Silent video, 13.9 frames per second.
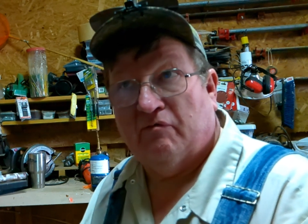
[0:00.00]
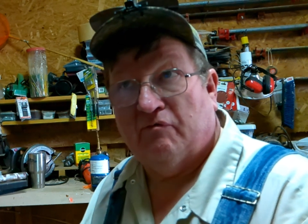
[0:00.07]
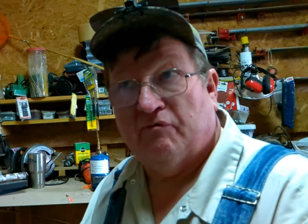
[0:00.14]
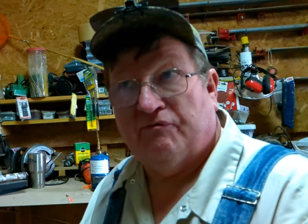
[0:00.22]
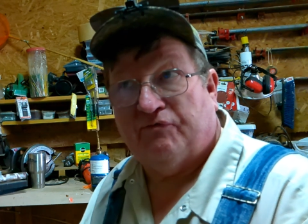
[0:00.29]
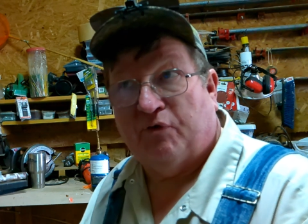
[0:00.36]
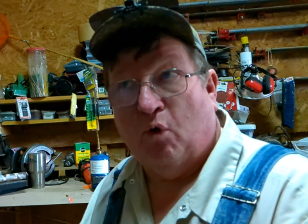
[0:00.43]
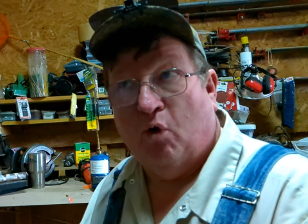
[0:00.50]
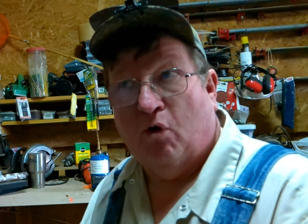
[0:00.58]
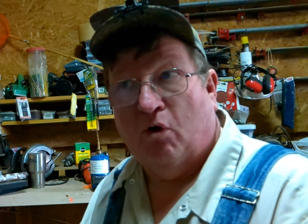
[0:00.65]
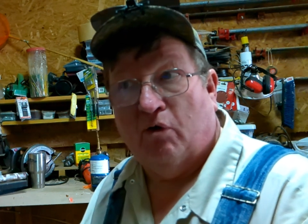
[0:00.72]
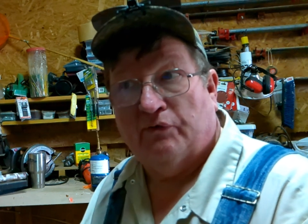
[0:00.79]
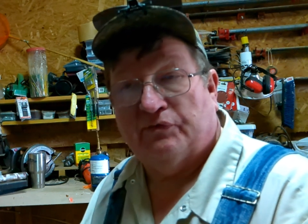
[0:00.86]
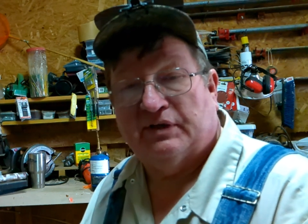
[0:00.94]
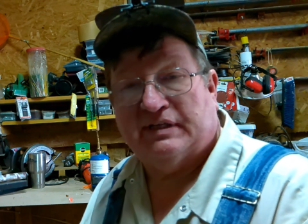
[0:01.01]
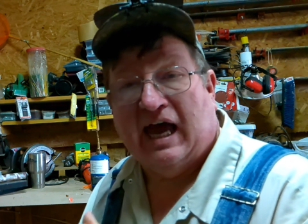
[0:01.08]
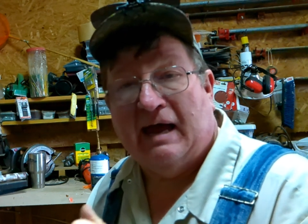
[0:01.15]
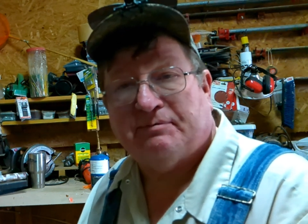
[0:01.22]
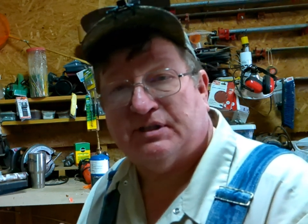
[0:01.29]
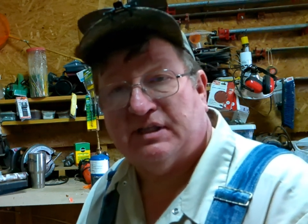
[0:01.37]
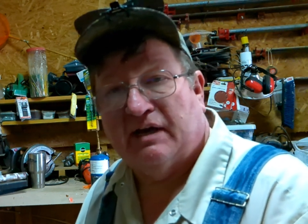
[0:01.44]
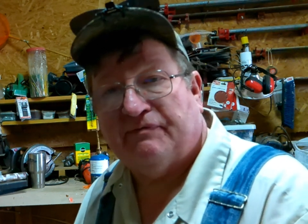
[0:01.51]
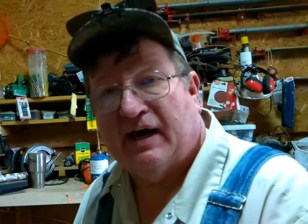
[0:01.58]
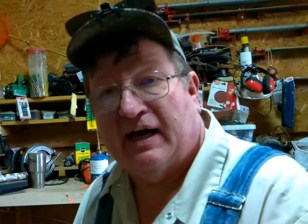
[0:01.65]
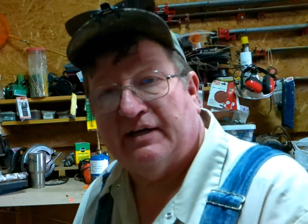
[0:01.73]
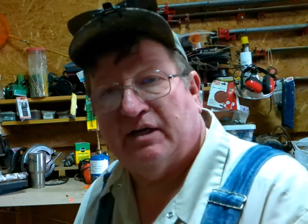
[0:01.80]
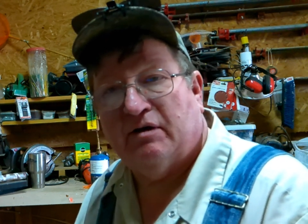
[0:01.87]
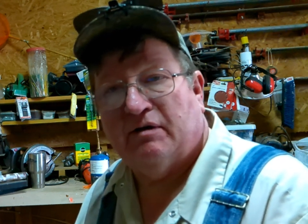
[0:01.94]
for the type stuff I
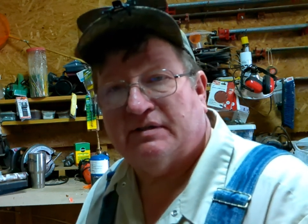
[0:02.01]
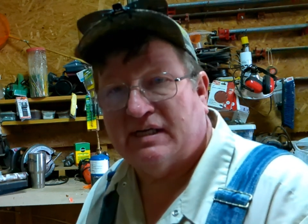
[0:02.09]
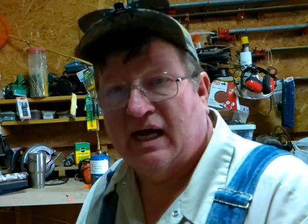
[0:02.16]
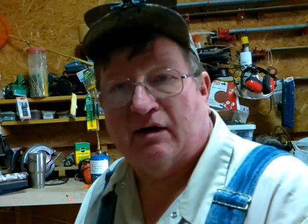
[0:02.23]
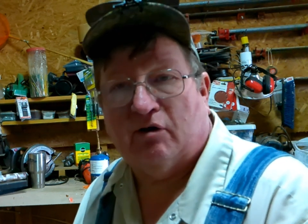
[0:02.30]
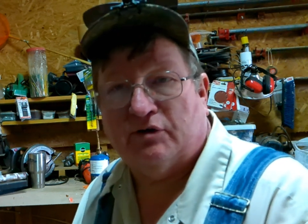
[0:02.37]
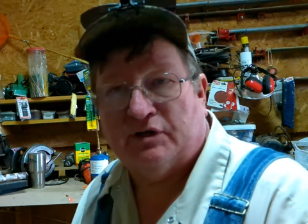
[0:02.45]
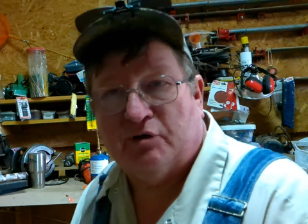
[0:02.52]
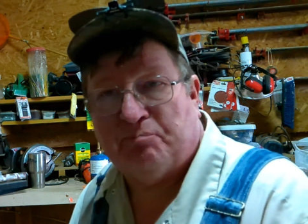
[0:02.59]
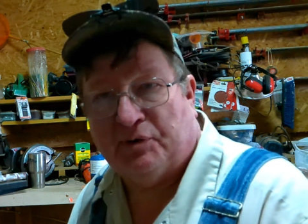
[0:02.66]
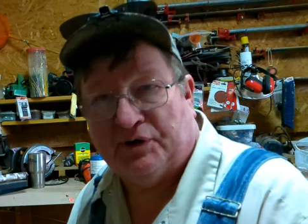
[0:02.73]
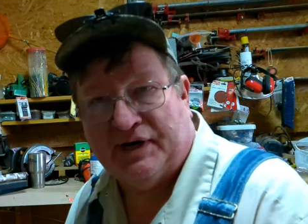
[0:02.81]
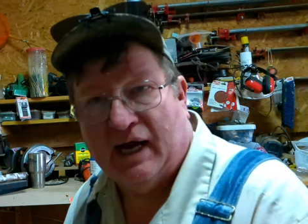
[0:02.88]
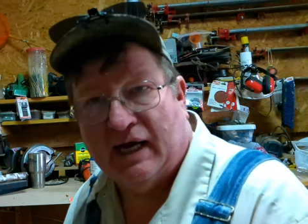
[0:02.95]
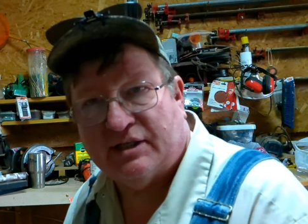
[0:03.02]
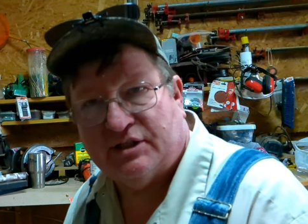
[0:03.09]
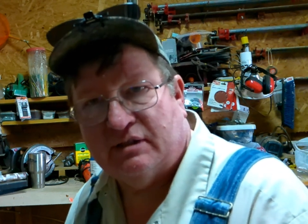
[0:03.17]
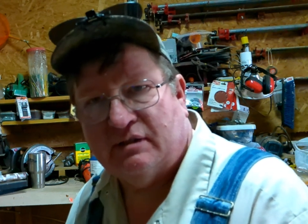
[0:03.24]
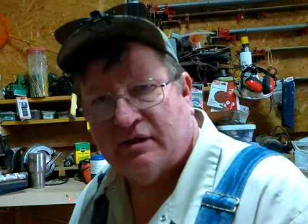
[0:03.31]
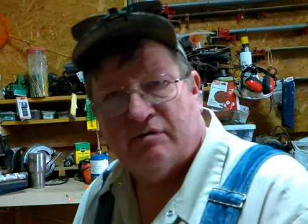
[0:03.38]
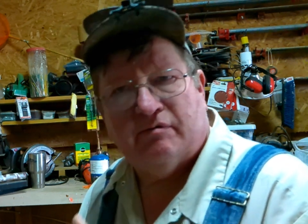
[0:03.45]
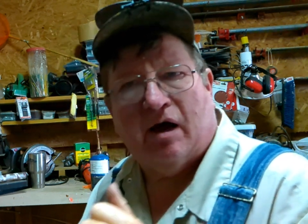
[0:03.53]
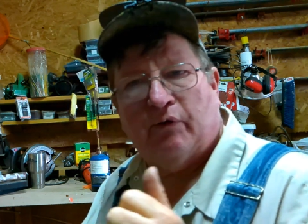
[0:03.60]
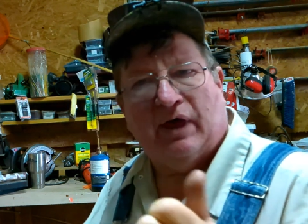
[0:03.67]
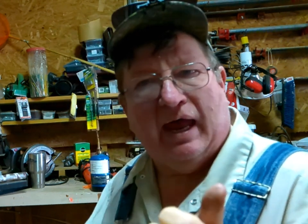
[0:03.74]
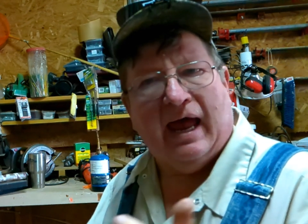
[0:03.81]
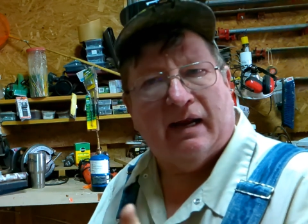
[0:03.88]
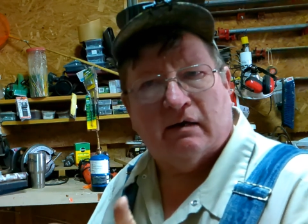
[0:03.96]
do, it's not going to do production. You know
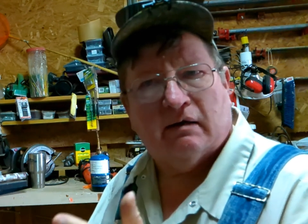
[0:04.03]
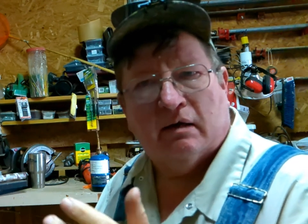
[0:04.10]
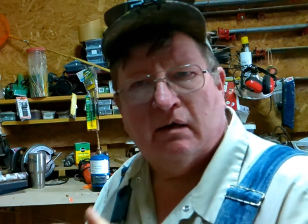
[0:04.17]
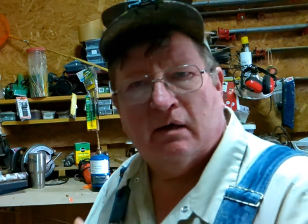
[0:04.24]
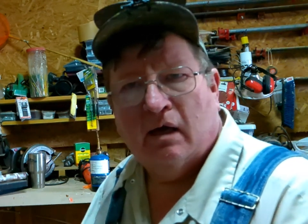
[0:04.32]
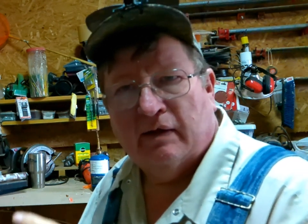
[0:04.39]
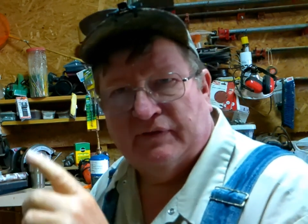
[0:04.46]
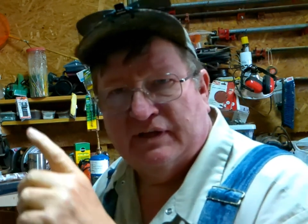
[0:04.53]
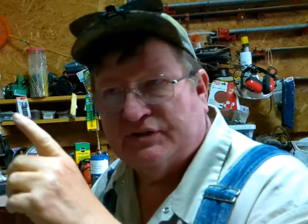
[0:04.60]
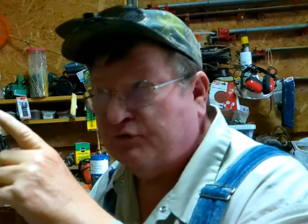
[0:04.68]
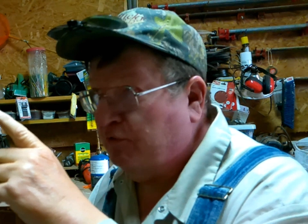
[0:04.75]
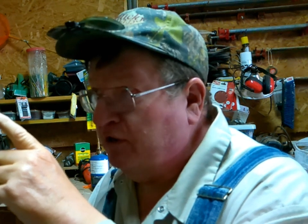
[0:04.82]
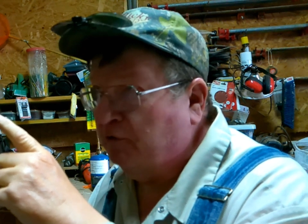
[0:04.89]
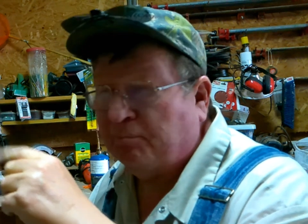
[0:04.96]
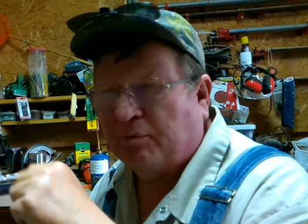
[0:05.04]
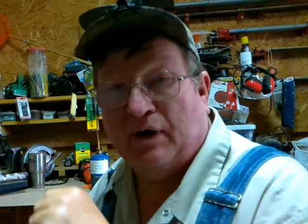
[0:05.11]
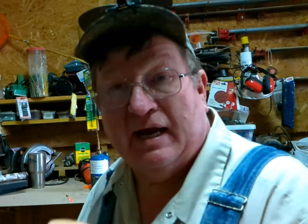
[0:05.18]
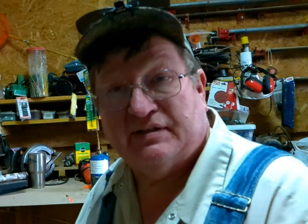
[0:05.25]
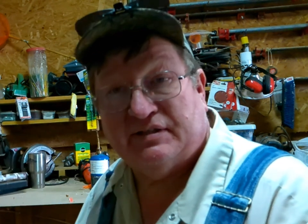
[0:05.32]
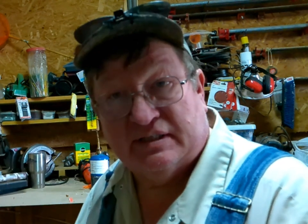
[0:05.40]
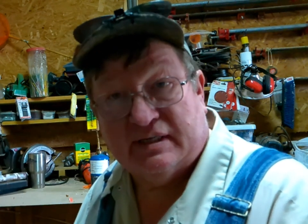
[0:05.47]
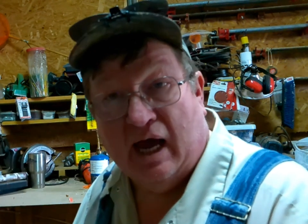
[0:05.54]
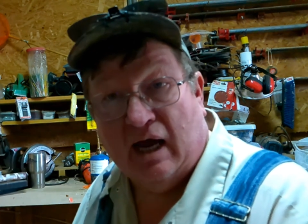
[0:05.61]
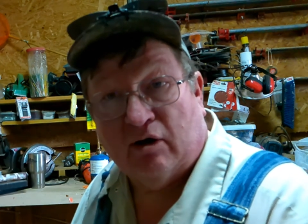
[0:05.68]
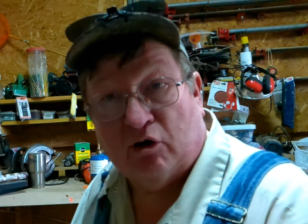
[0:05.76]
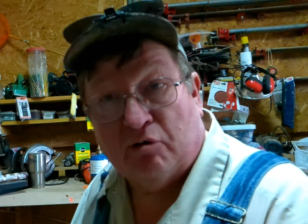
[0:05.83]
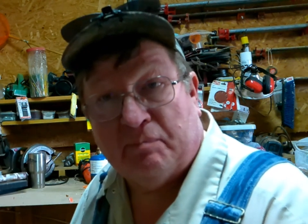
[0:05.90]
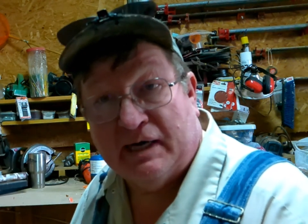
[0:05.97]
that. This drill press is not
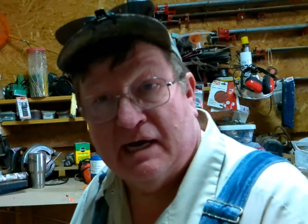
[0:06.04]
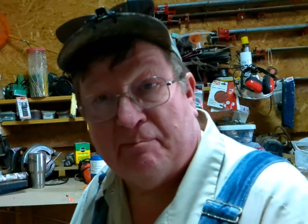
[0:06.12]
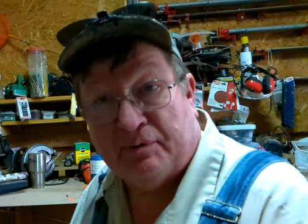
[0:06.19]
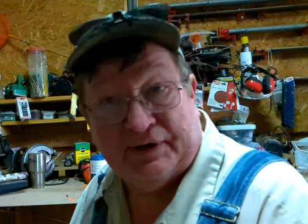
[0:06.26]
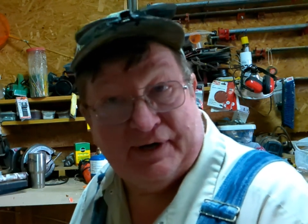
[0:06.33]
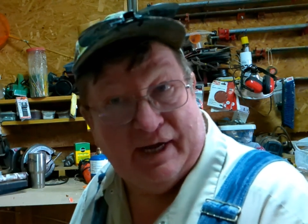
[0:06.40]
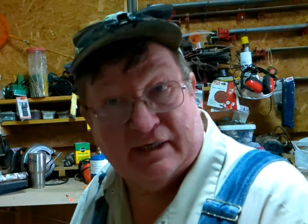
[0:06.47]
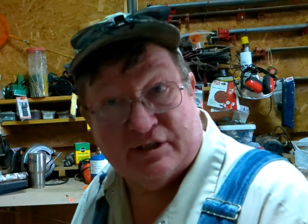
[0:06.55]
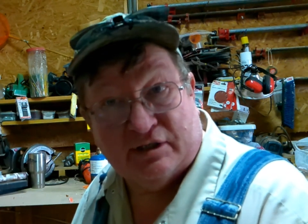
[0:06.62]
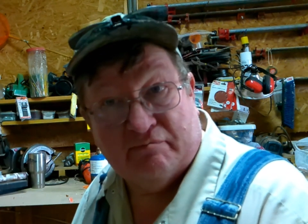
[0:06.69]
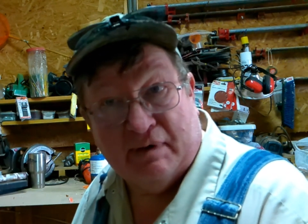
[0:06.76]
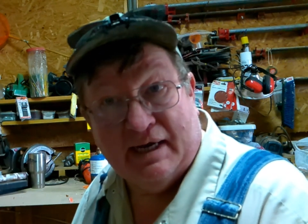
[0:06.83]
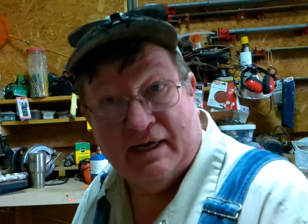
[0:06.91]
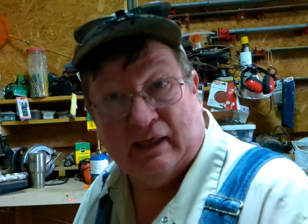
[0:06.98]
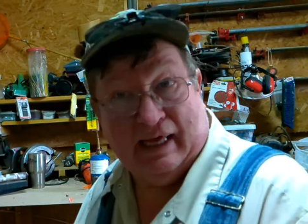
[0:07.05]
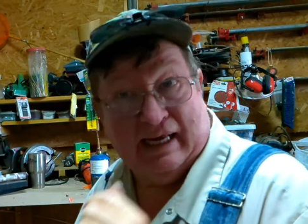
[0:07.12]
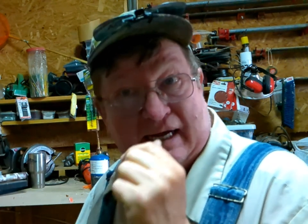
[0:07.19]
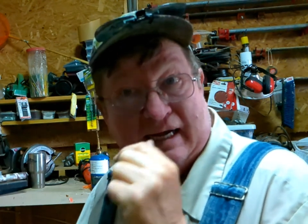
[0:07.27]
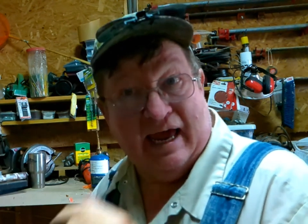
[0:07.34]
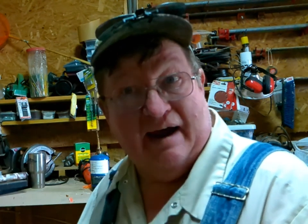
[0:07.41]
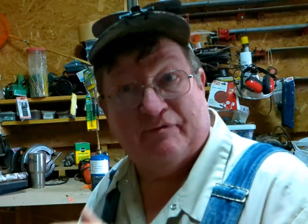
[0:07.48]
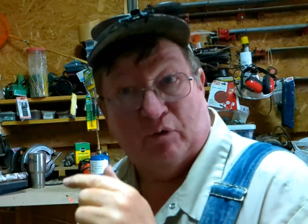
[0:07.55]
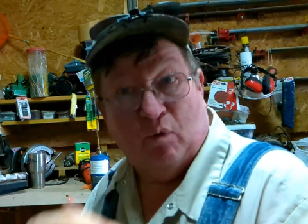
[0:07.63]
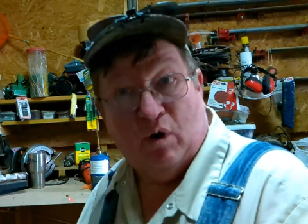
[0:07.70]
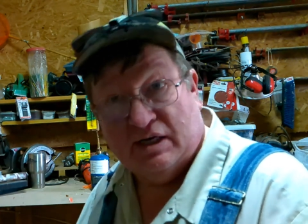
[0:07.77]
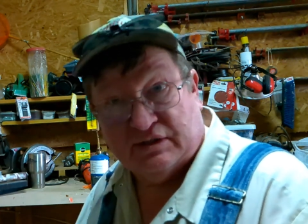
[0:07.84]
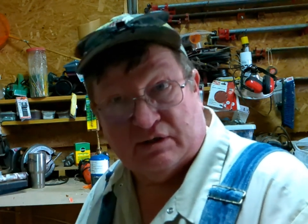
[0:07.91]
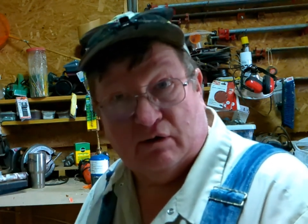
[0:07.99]
going to be a production mill. It never
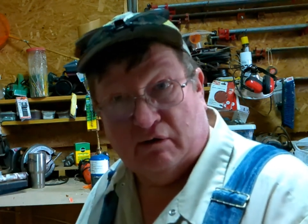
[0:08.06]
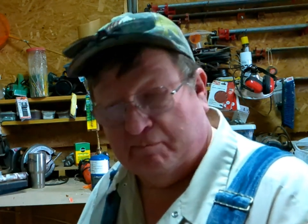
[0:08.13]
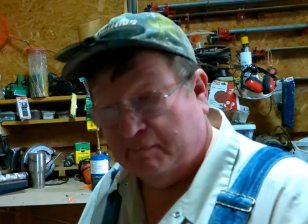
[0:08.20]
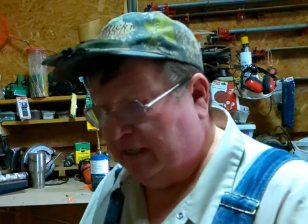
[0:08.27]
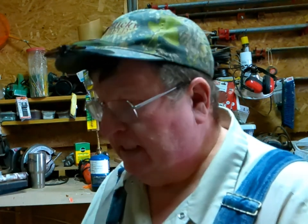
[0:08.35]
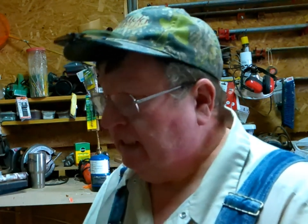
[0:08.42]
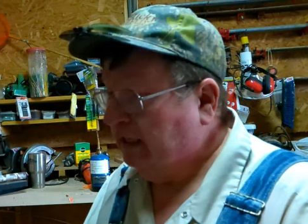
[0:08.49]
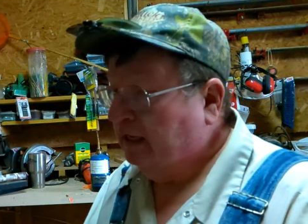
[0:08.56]
was going to be.